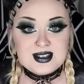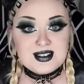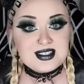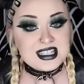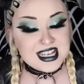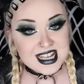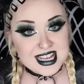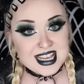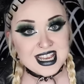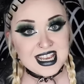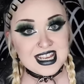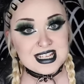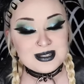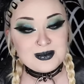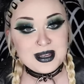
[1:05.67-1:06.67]
So today,
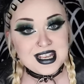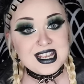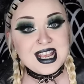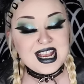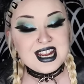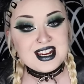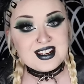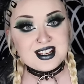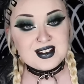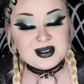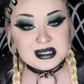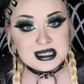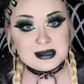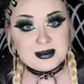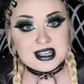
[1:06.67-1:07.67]
guys, we are
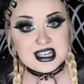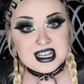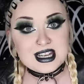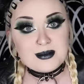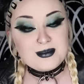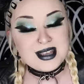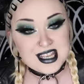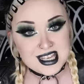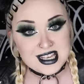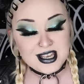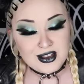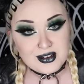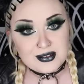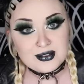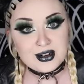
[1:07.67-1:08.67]
going to be
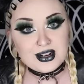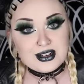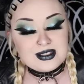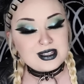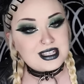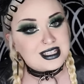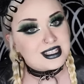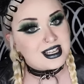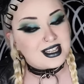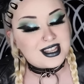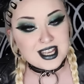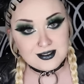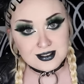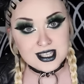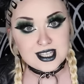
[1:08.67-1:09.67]
making over this
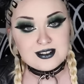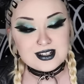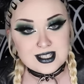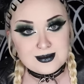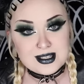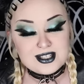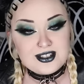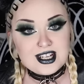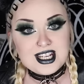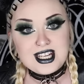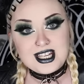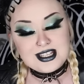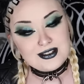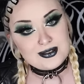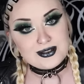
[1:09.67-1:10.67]
lovely Christmas
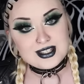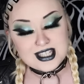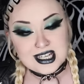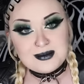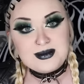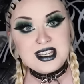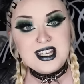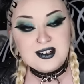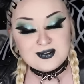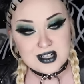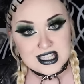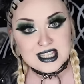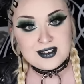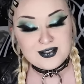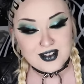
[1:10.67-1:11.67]
tree into something
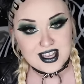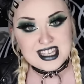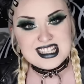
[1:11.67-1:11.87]
really fun.